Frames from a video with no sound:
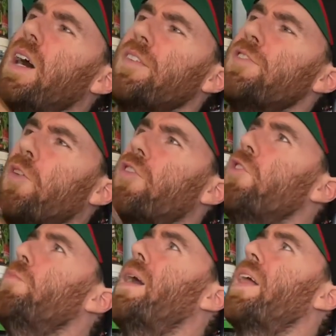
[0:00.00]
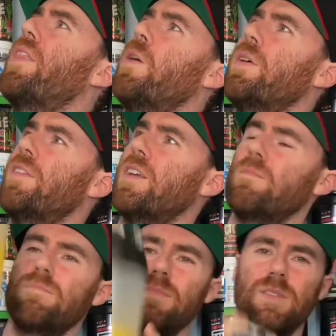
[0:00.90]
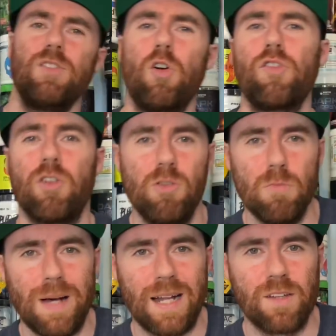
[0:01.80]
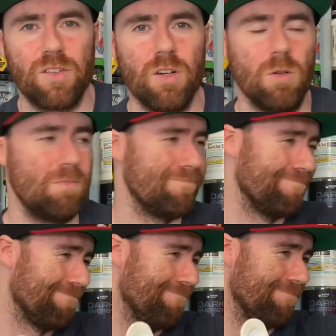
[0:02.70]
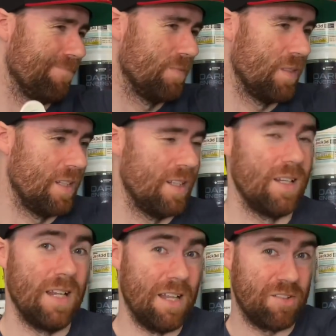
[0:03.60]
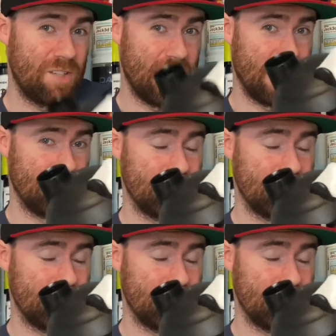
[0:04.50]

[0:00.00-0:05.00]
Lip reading: it's not too bad though, is it? Not too bad at all. Let's see.